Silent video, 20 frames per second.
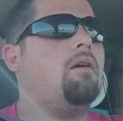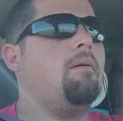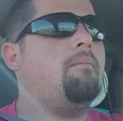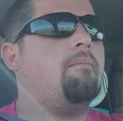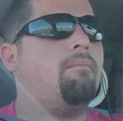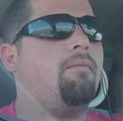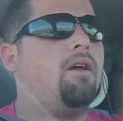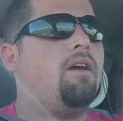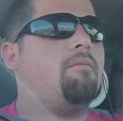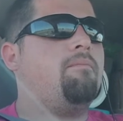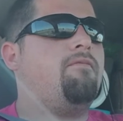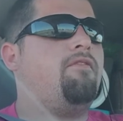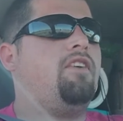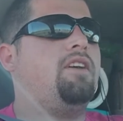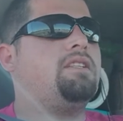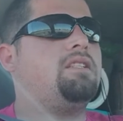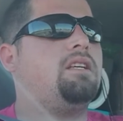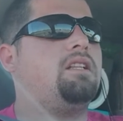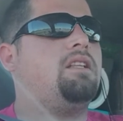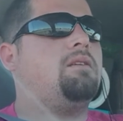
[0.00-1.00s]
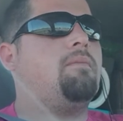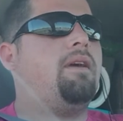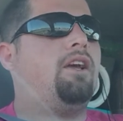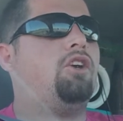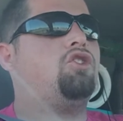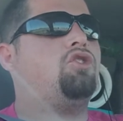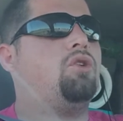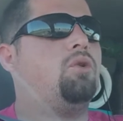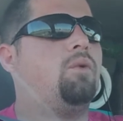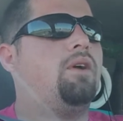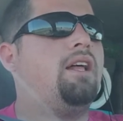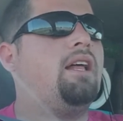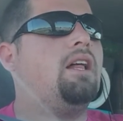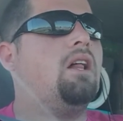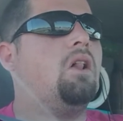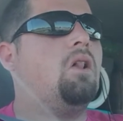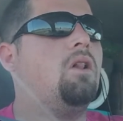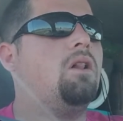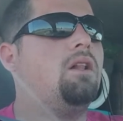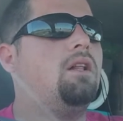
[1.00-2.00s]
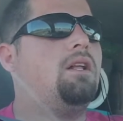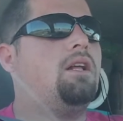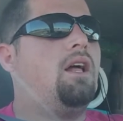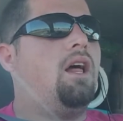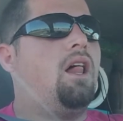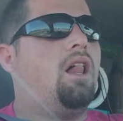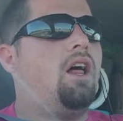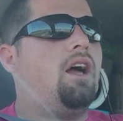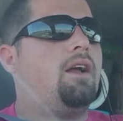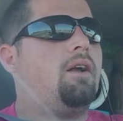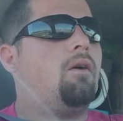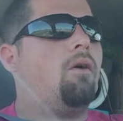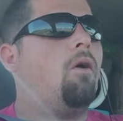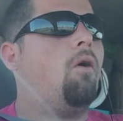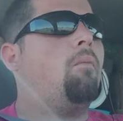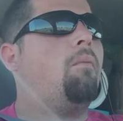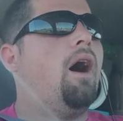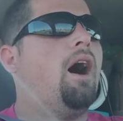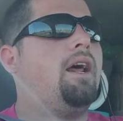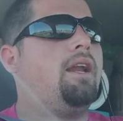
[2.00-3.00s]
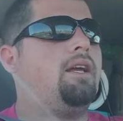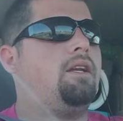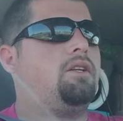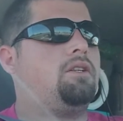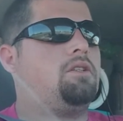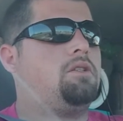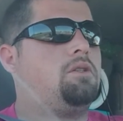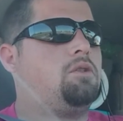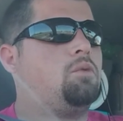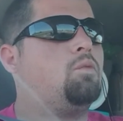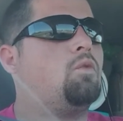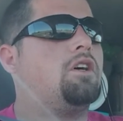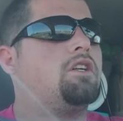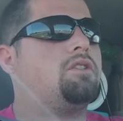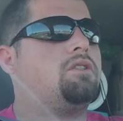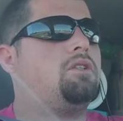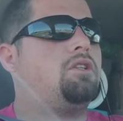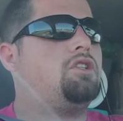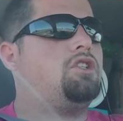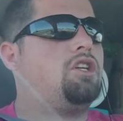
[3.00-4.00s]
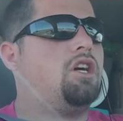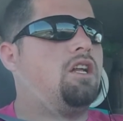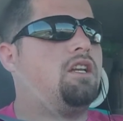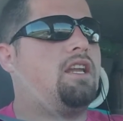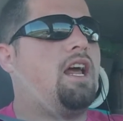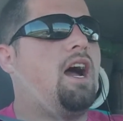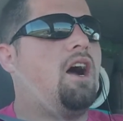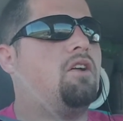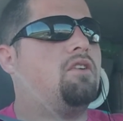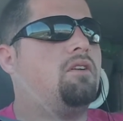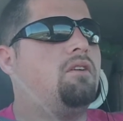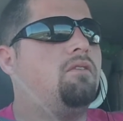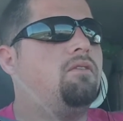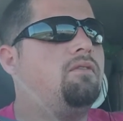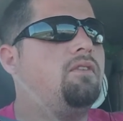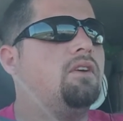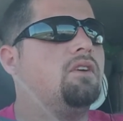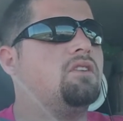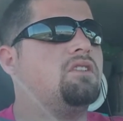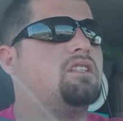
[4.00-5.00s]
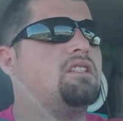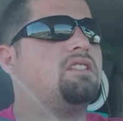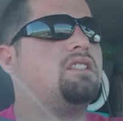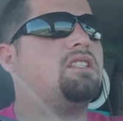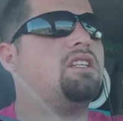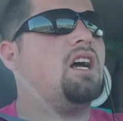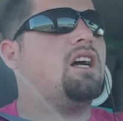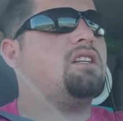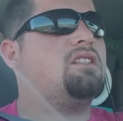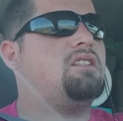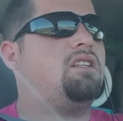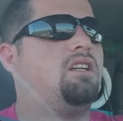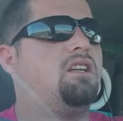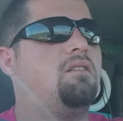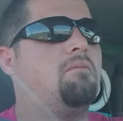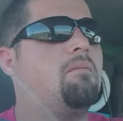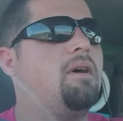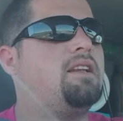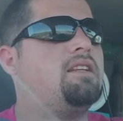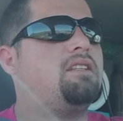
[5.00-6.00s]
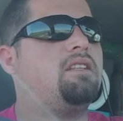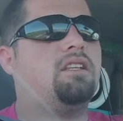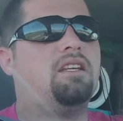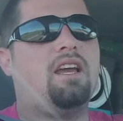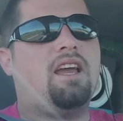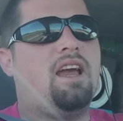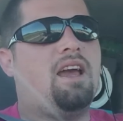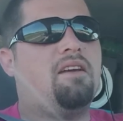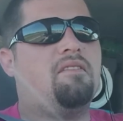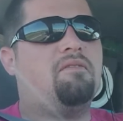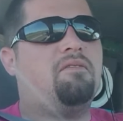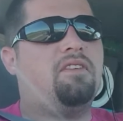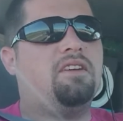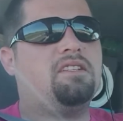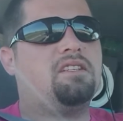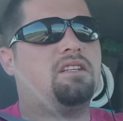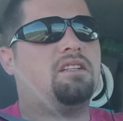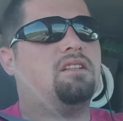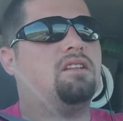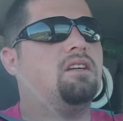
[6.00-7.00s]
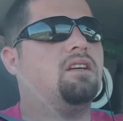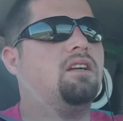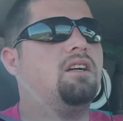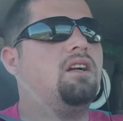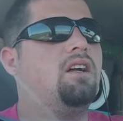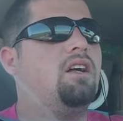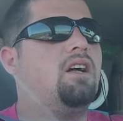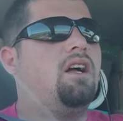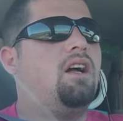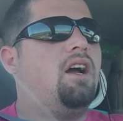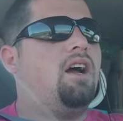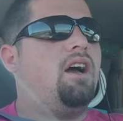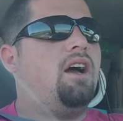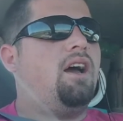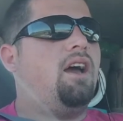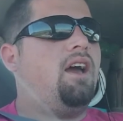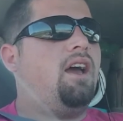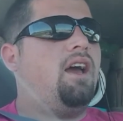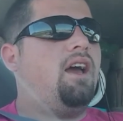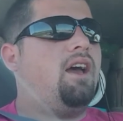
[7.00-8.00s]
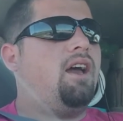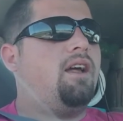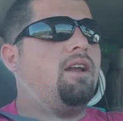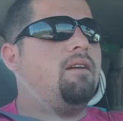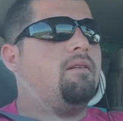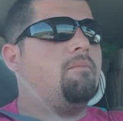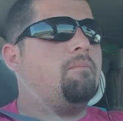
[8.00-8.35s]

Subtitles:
it physically makes you ill. Like, your whole body just wants to shut down. You feel disgusting mentally and physically. And